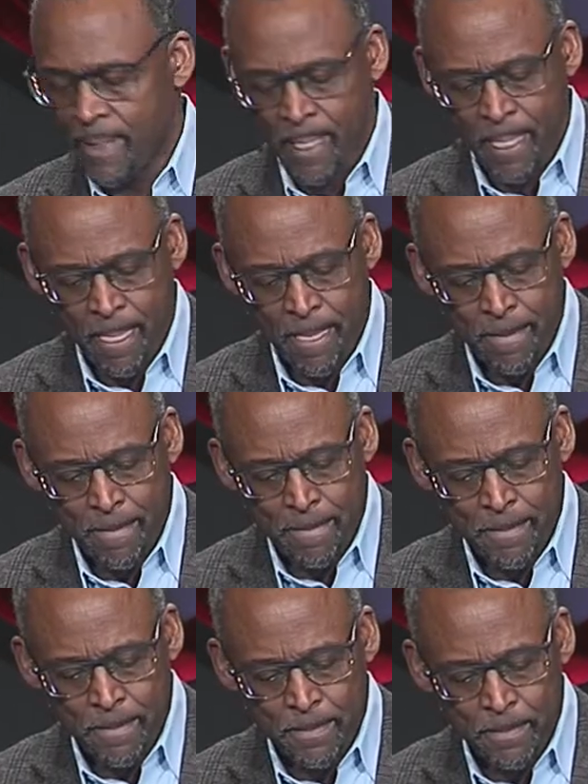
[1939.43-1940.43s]

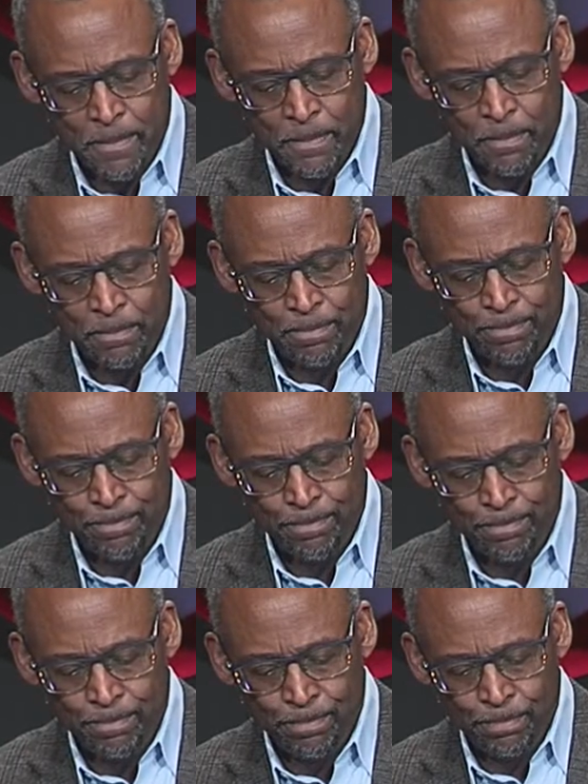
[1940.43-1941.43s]

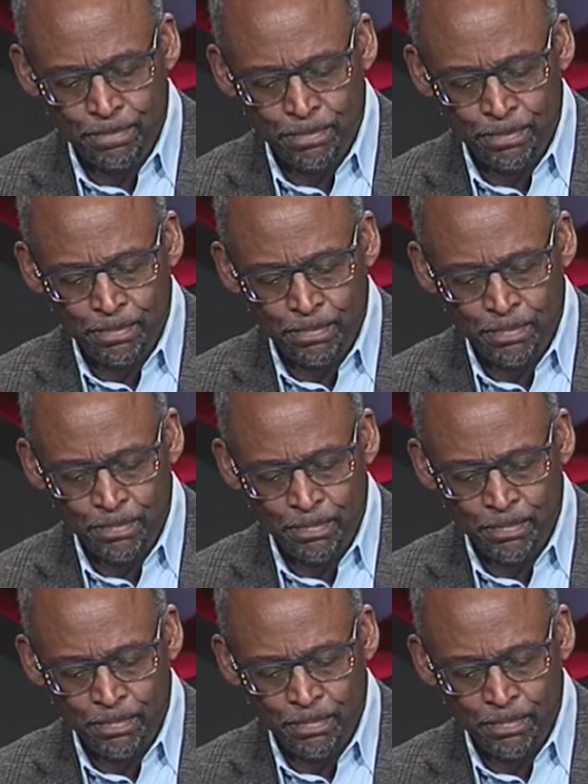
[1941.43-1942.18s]
Nothing is said.